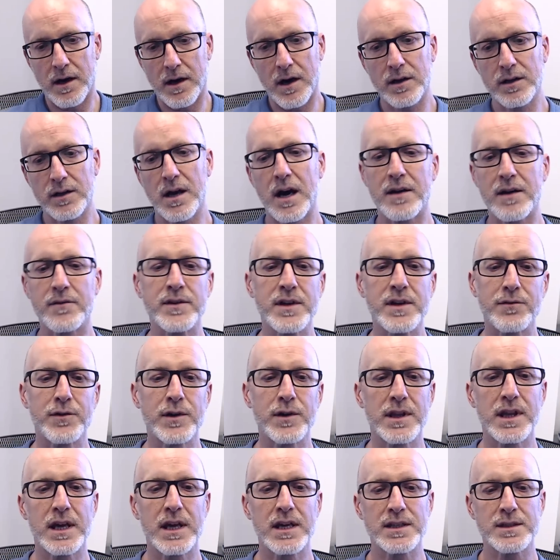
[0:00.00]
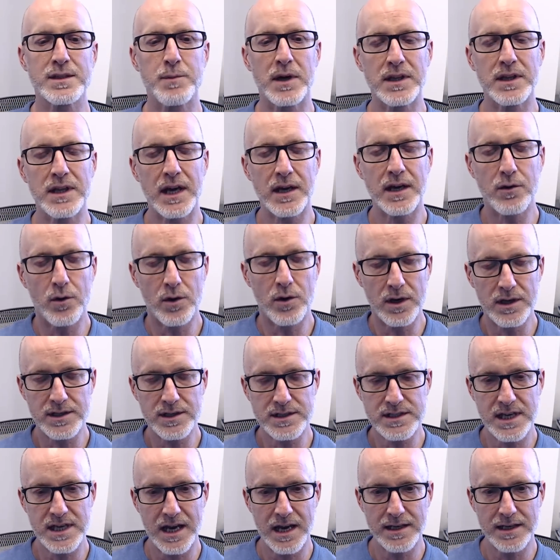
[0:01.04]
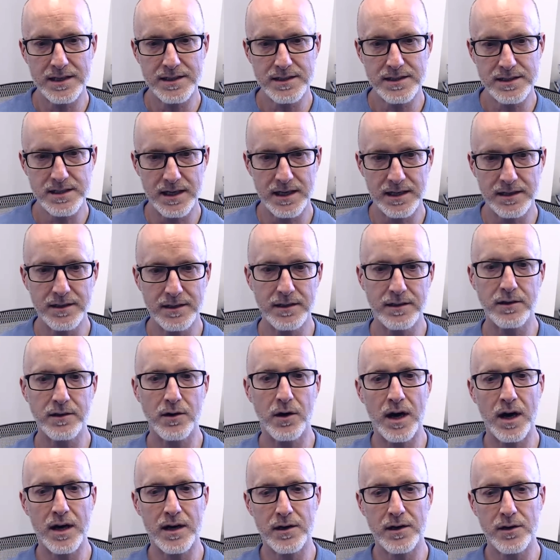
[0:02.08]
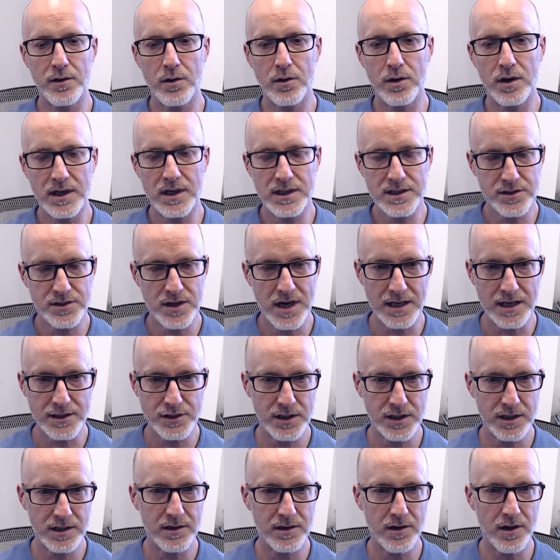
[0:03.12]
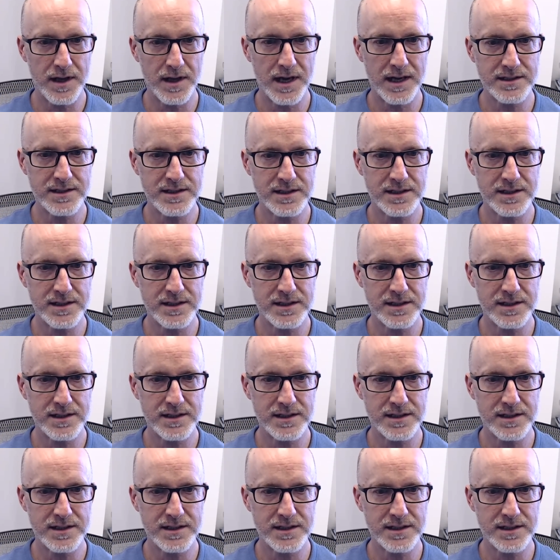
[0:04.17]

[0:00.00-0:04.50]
a lot of different things, but like oil sands and iron ore extraction and all that